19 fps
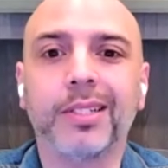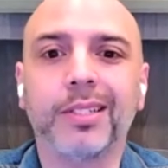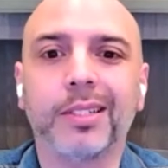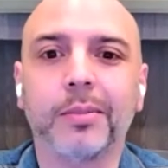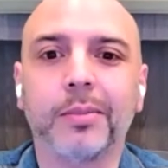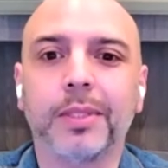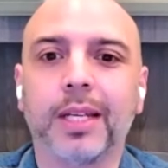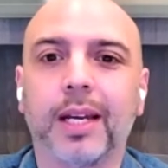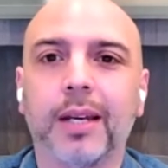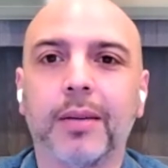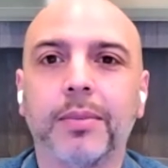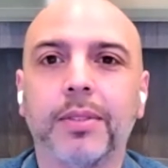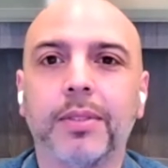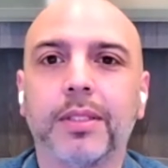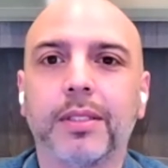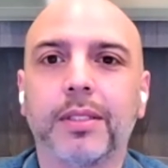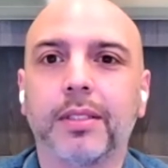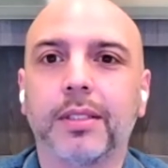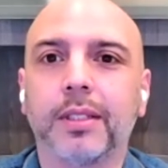
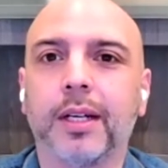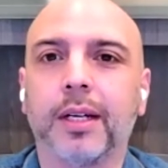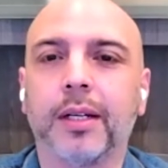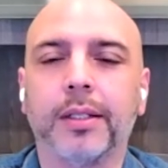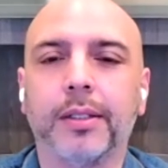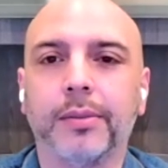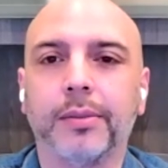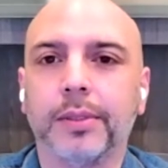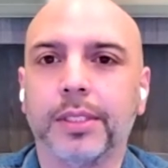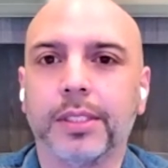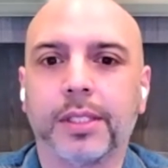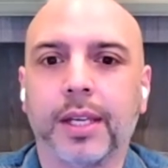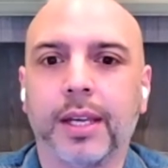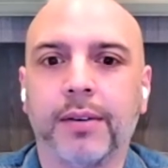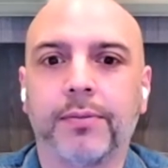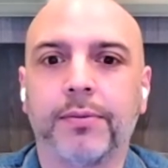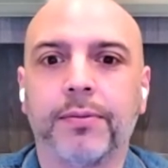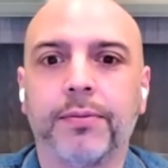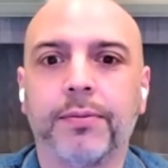Sometimes you just
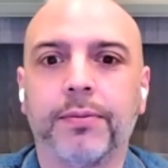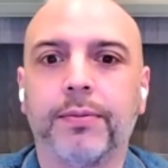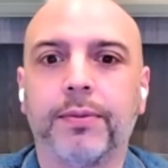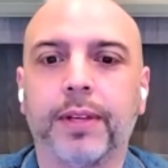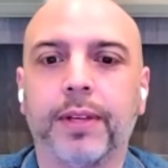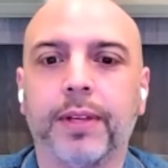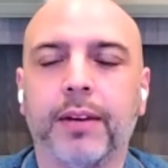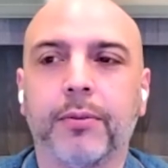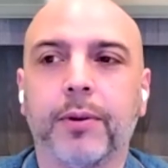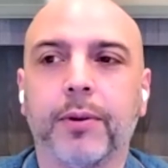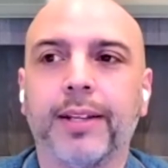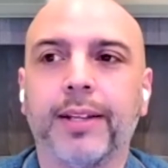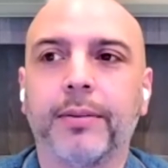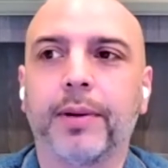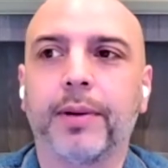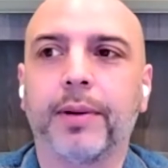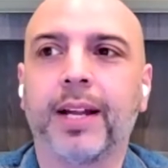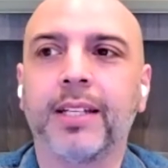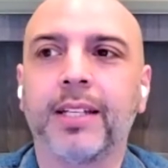can't write the
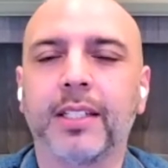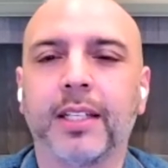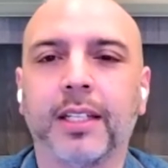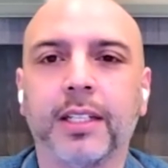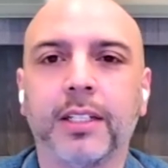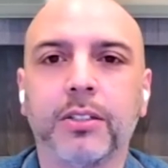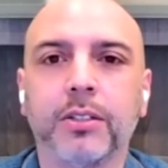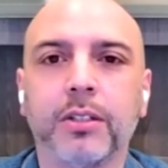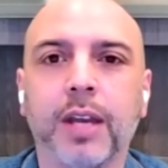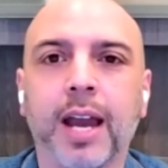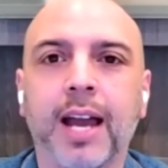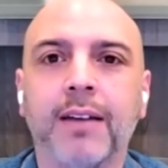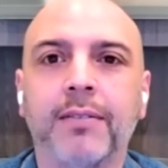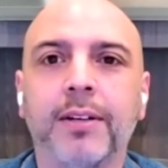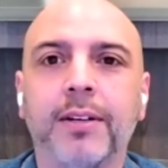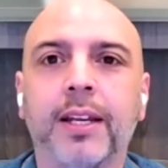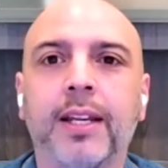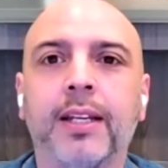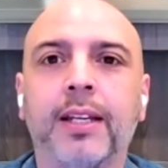policy unless you have
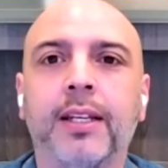it,